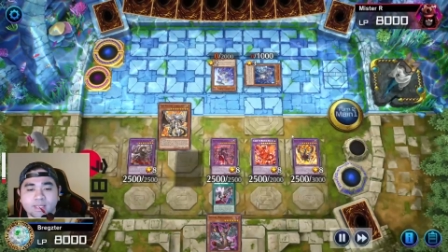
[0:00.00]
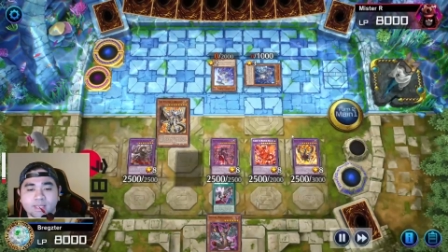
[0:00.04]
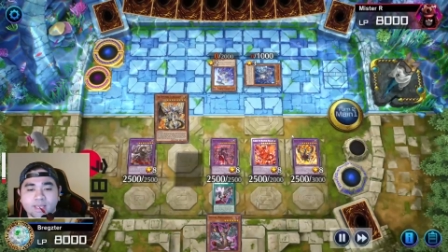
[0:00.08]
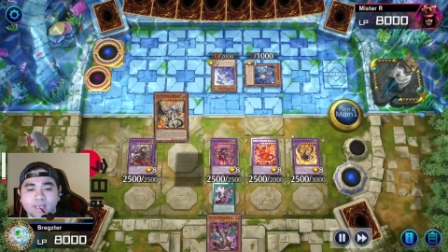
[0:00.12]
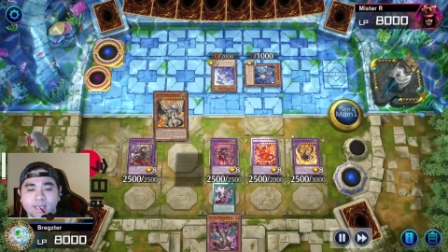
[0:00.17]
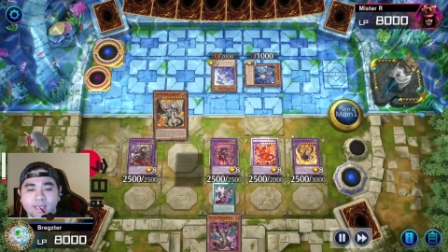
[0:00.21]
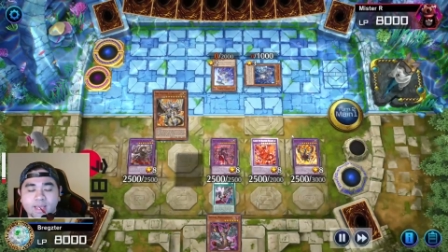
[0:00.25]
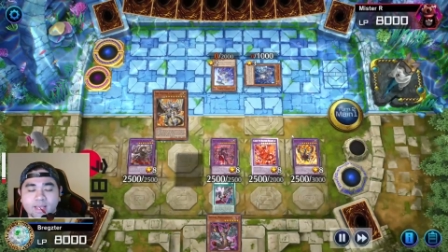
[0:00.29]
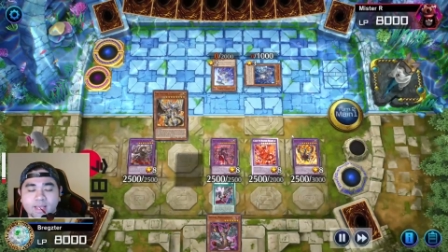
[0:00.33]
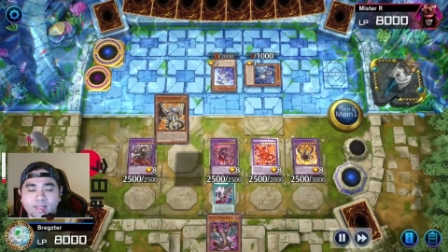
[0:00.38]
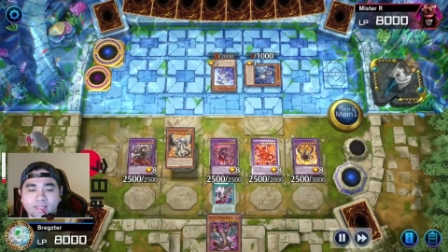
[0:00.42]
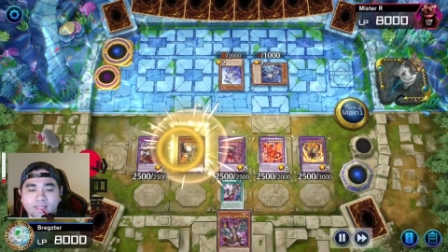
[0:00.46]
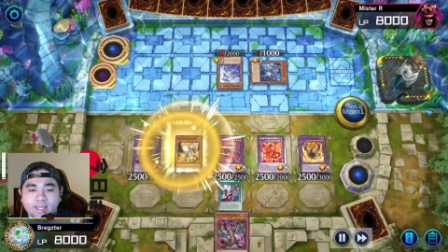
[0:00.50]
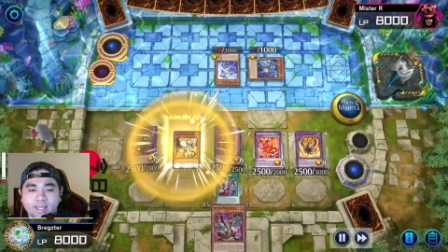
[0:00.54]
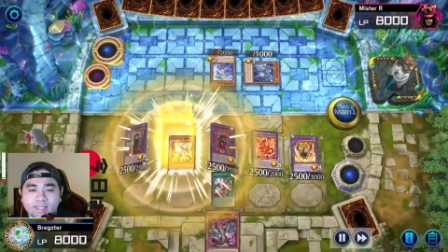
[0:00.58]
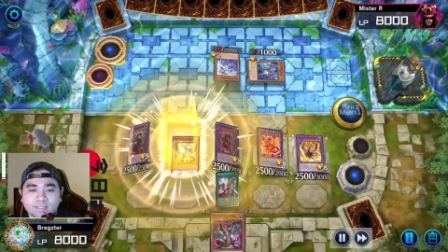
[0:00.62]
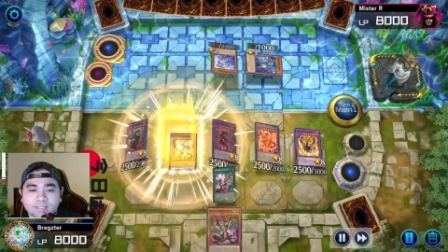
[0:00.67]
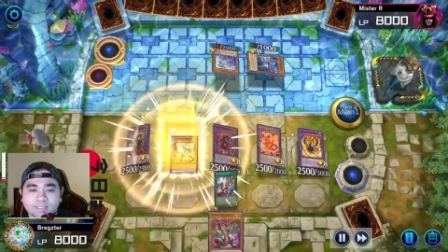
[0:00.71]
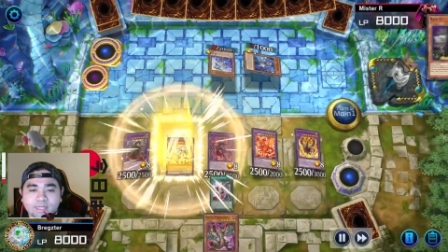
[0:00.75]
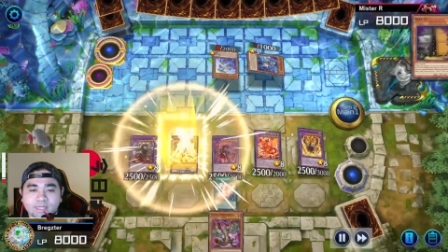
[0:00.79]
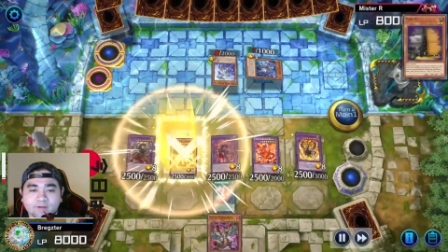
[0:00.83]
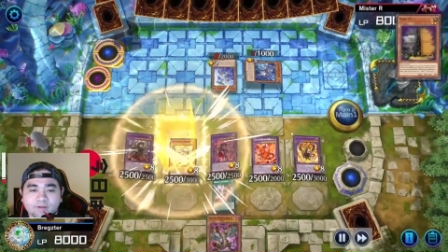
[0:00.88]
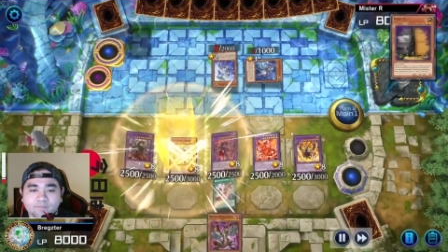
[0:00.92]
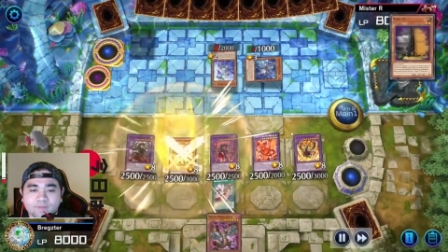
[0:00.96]
And then
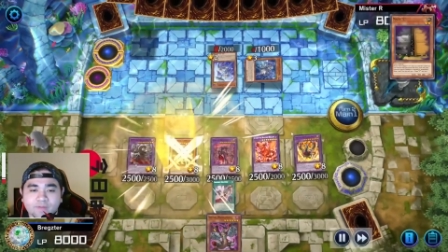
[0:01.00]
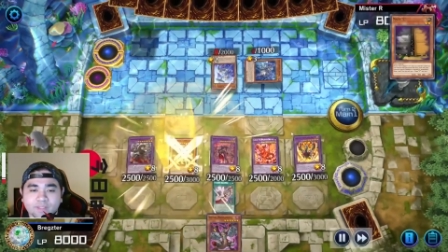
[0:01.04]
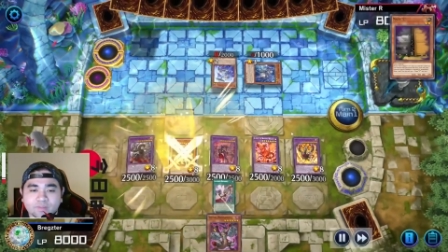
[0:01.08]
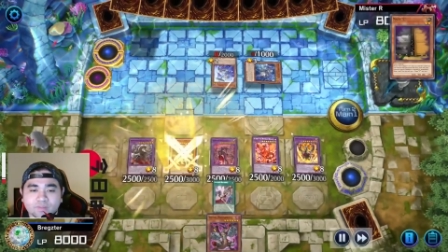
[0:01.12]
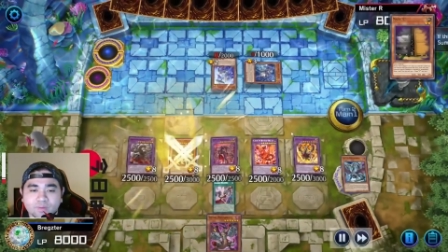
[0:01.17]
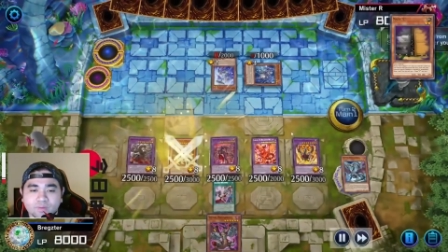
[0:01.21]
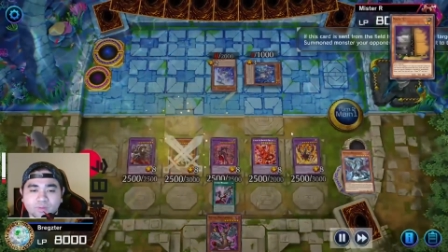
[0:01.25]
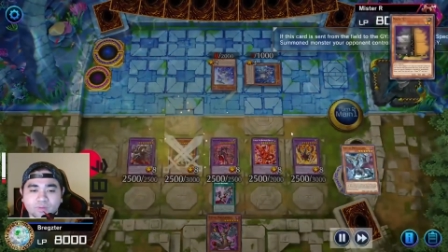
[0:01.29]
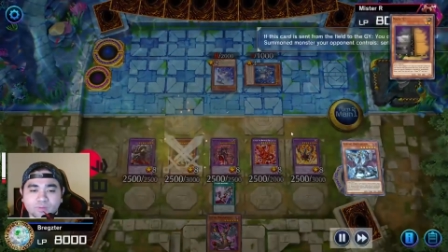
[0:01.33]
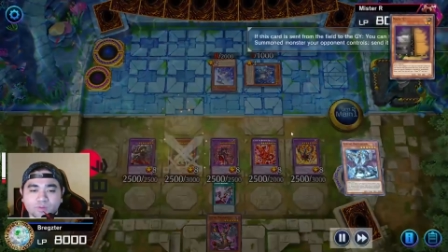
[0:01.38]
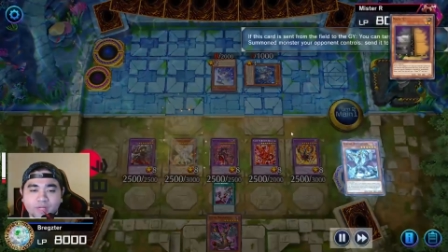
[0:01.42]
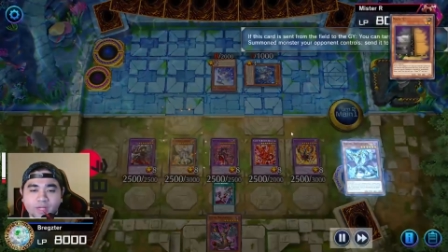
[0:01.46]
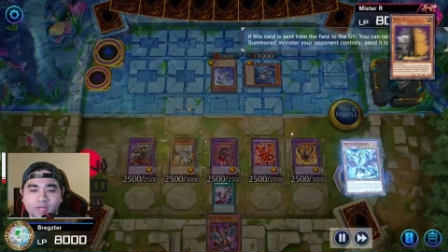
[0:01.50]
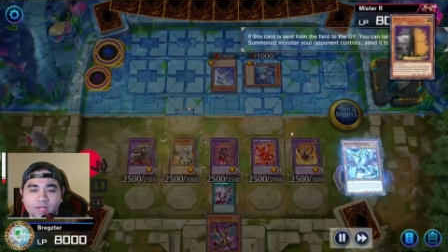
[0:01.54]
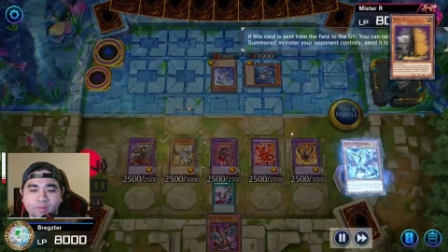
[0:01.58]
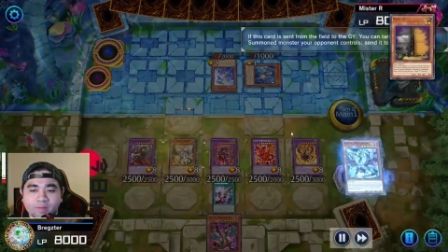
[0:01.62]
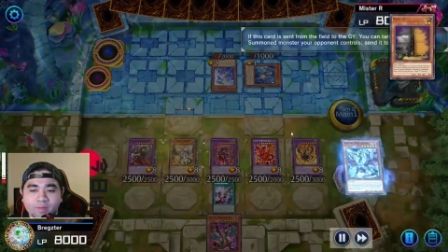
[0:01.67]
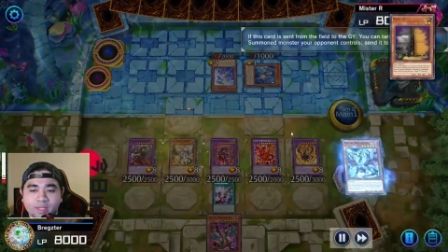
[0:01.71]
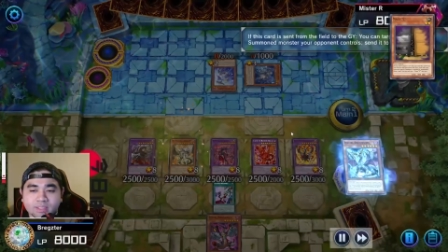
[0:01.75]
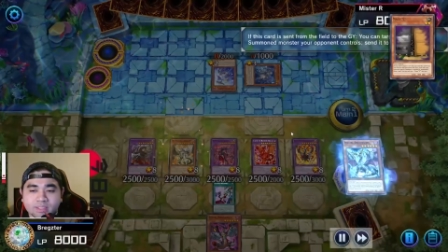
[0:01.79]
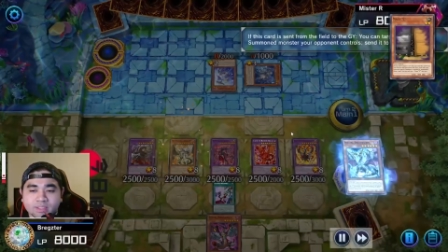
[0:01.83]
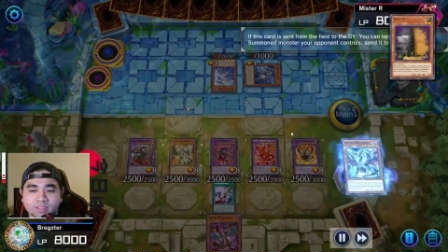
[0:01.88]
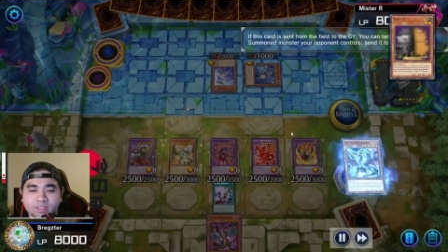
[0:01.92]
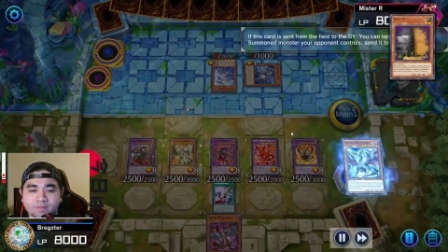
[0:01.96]
sacrifice one Dragon
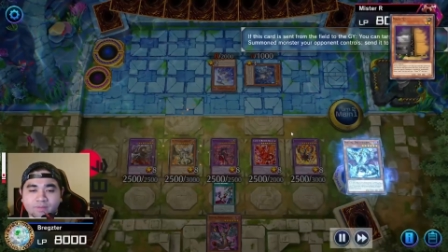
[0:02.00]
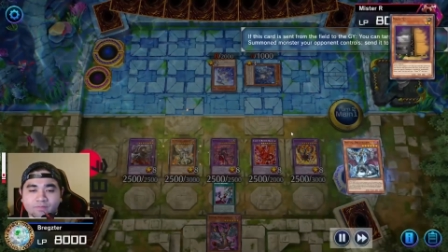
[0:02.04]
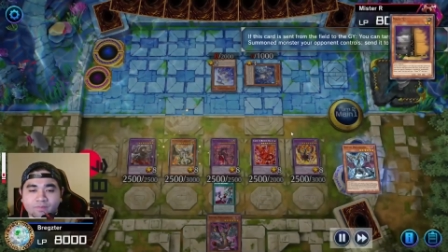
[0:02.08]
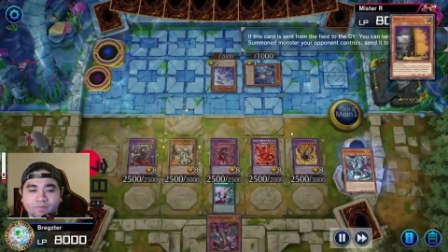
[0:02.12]
Monster